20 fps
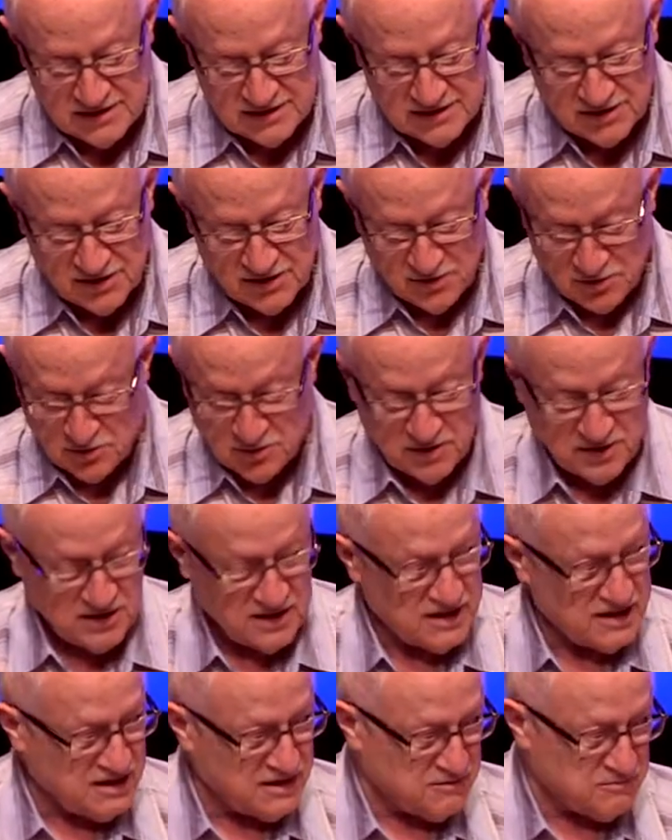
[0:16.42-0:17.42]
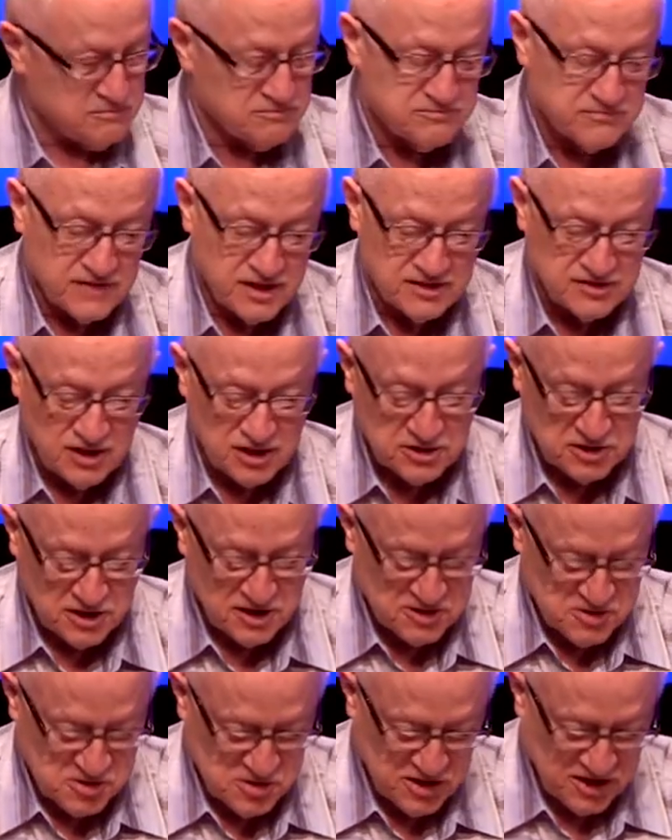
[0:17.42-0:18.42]
So, um, as
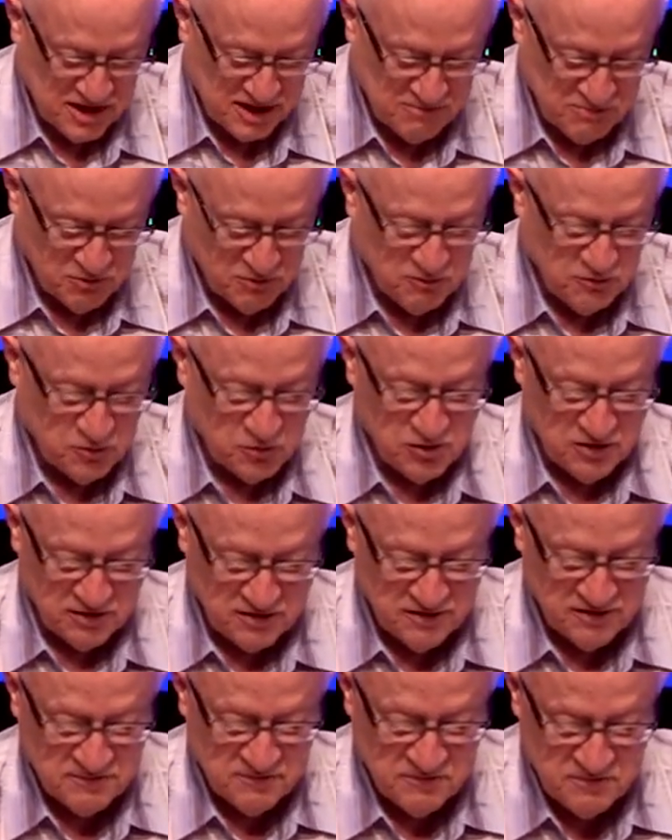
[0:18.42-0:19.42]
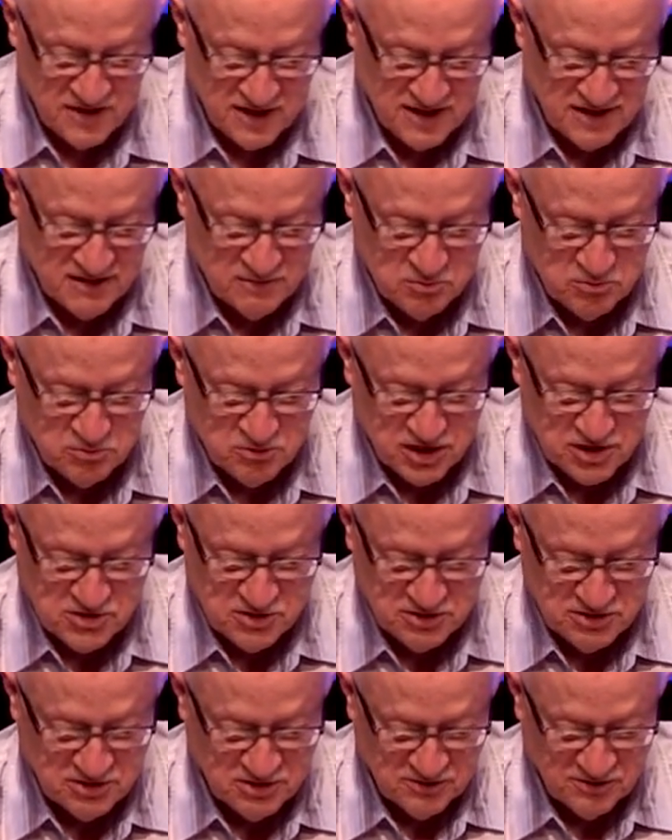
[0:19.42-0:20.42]
Ashkan said, I'm the fourth
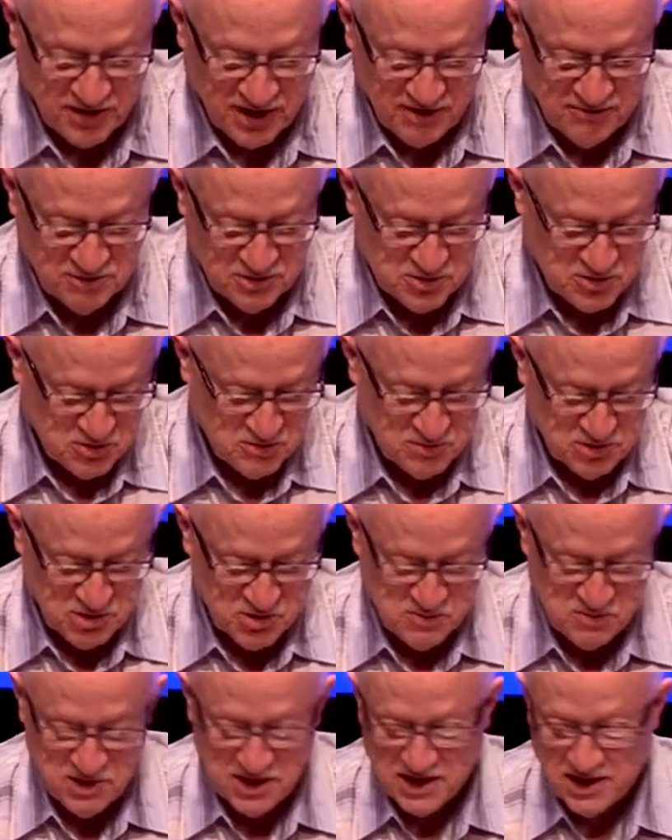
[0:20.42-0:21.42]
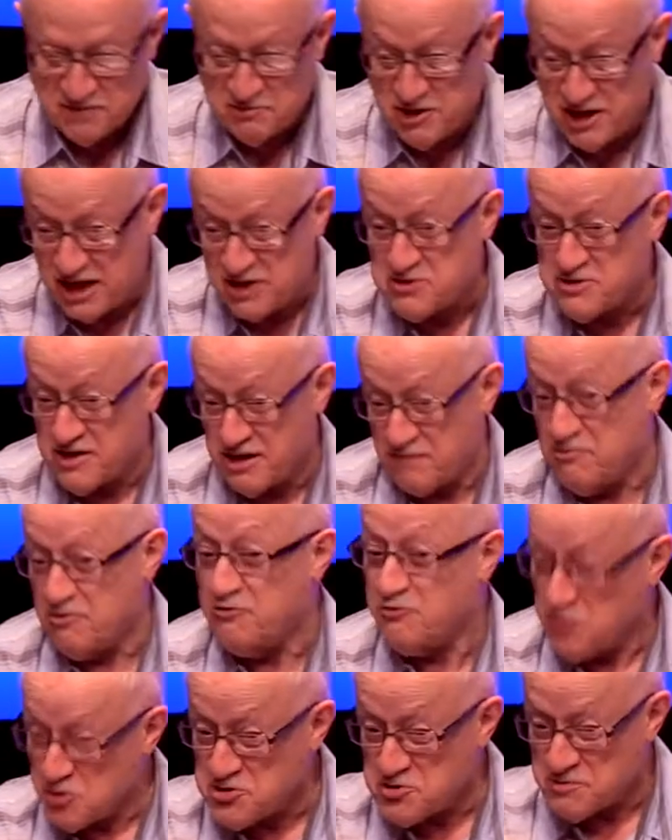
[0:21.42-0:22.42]
president of IRIS to be speaking, but actually, I'm the
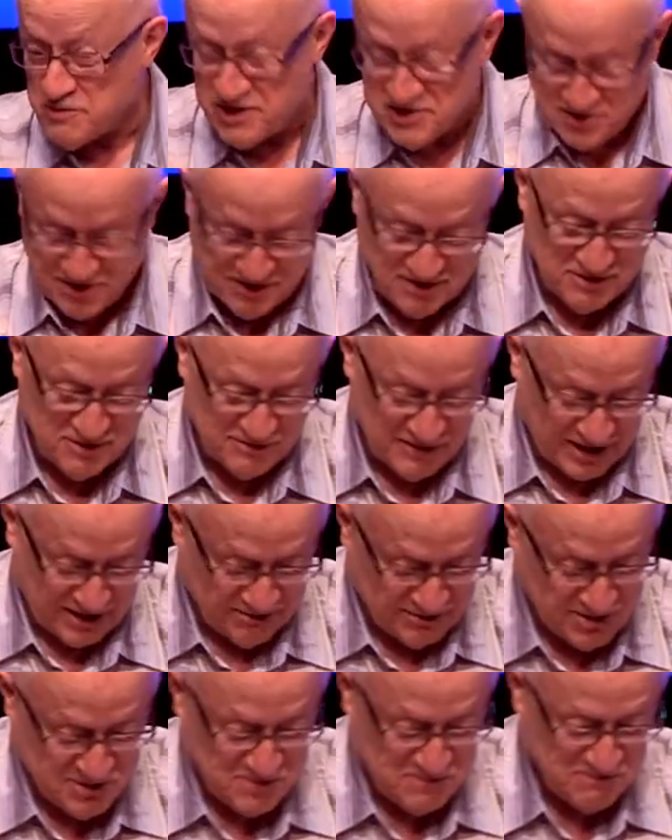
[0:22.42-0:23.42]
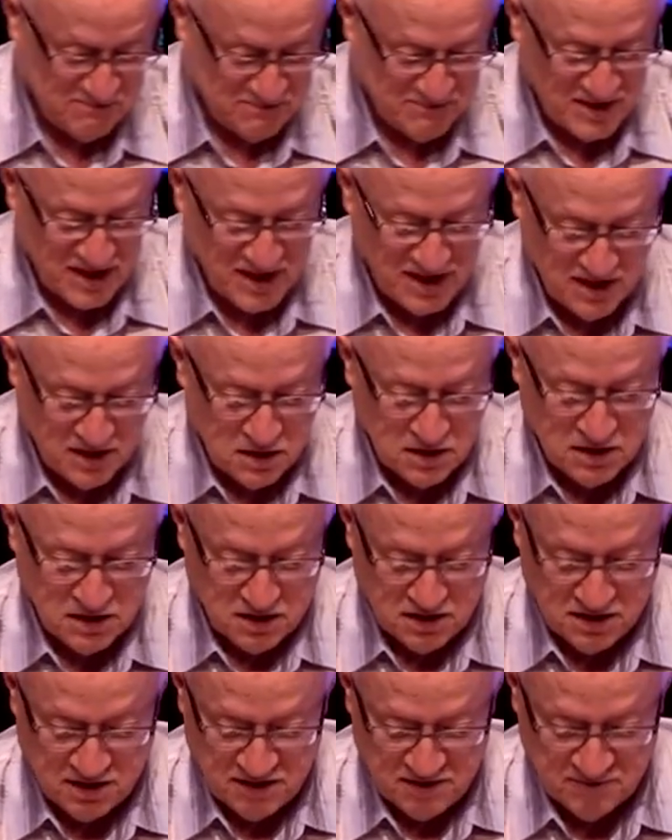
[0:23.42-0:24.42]
first president of IRIS.
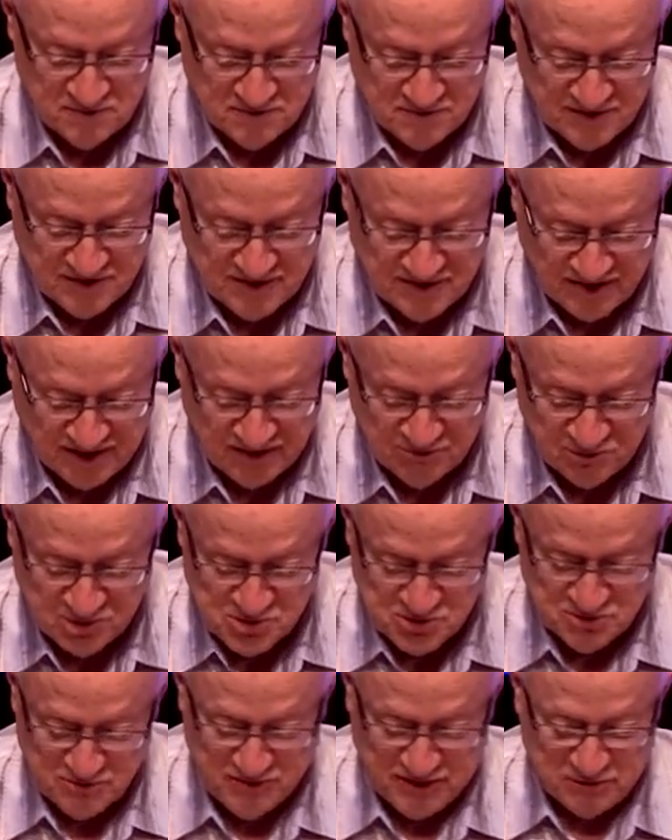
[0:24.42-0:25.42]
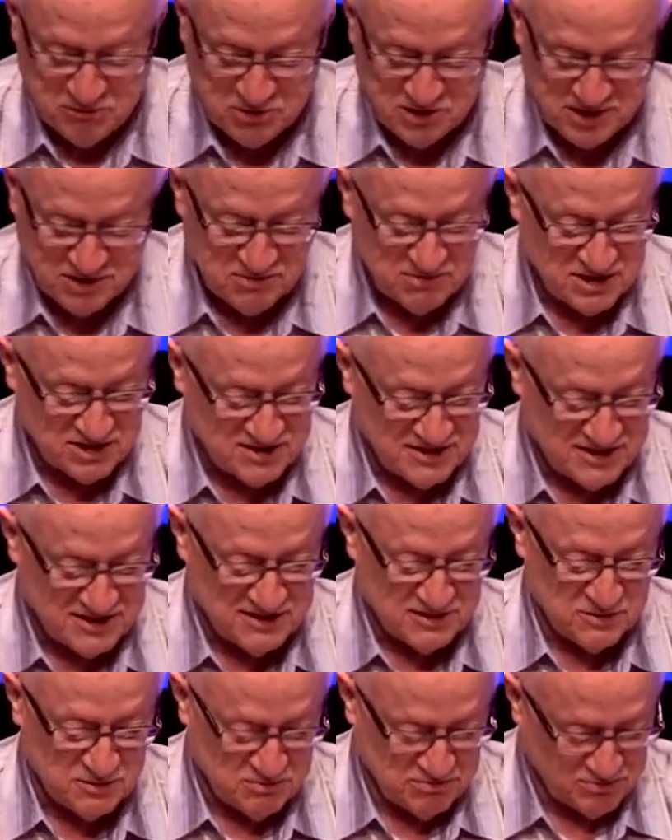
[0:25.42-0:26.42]
Um, I was the founding
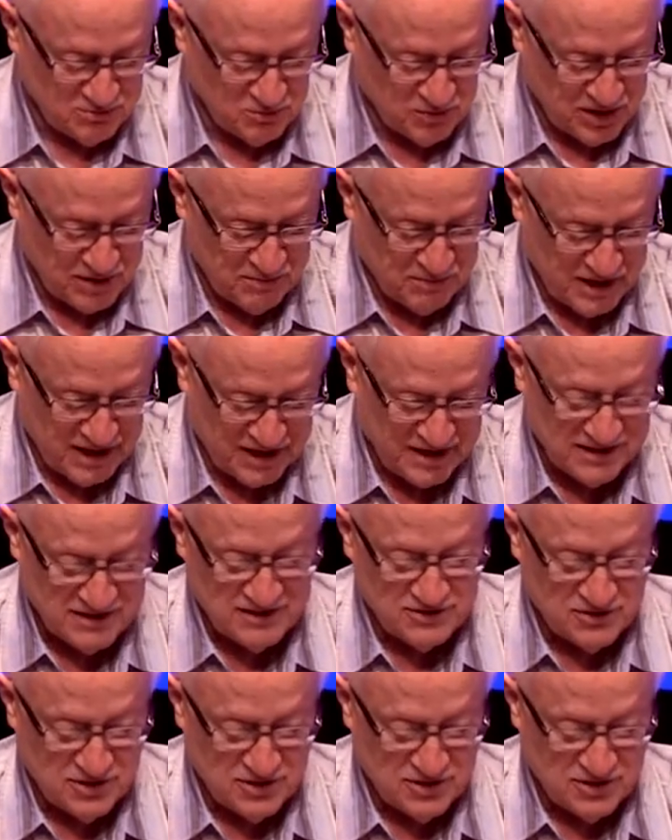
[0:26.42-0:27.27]
president way back in the